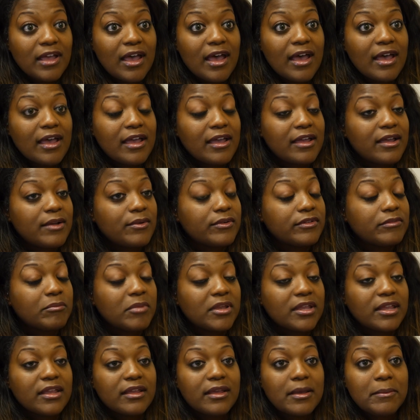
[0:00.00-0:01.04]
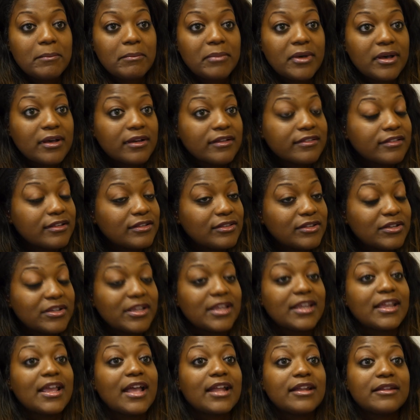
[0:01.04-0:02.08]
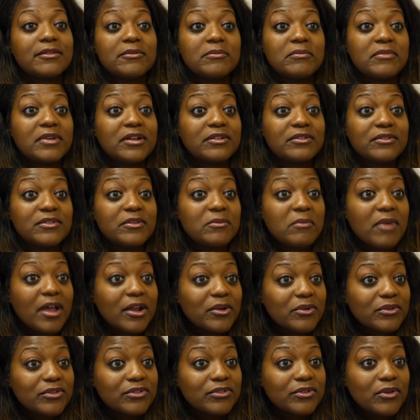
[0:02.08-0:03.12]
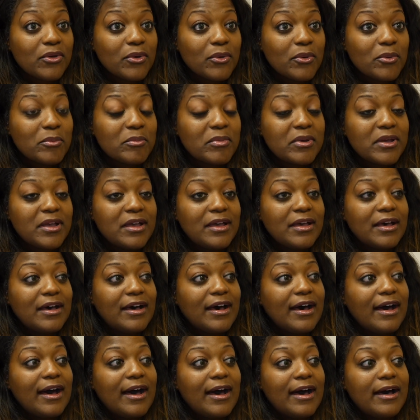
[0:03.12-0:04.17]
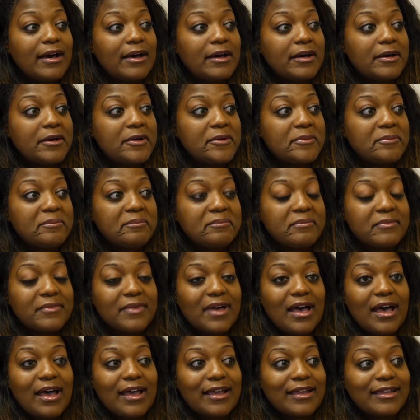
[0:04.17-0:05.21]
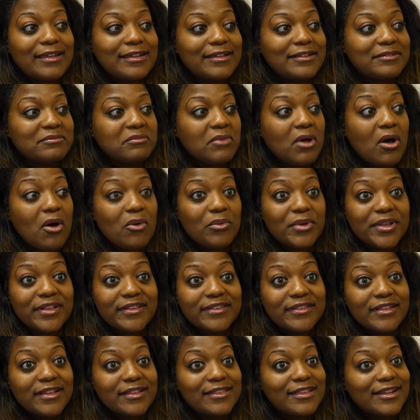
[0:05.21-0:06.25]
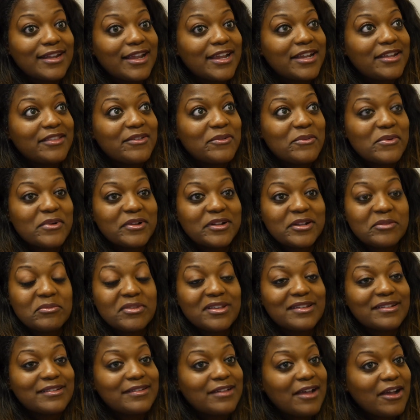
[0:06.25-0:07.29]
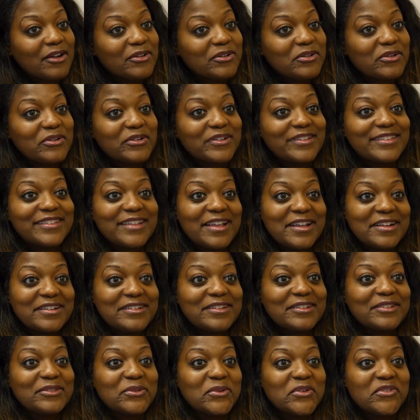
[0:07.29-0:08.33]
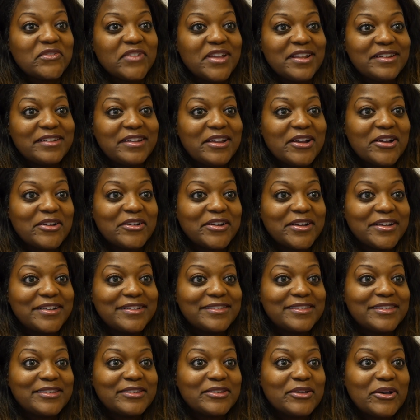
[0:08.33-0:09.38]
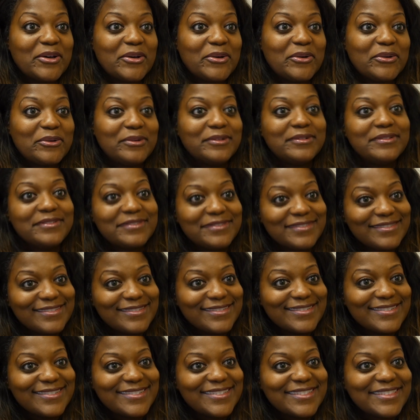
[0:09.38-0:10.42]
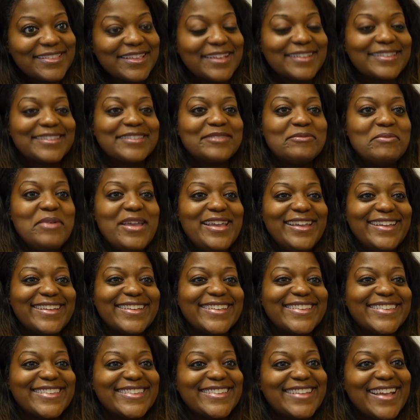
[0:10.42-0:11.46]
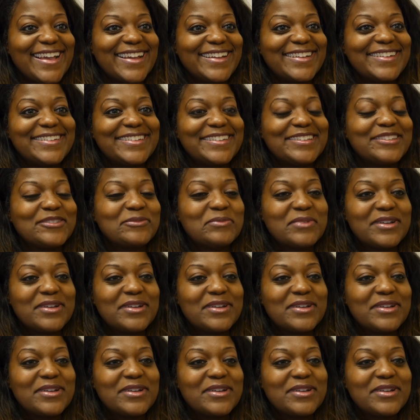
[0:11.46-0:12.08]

I was picking up bugs and looking at them under the microscope. I always said that I either wanted to be a doctor, a scientist, or a veterinarian, so thus being a scientist.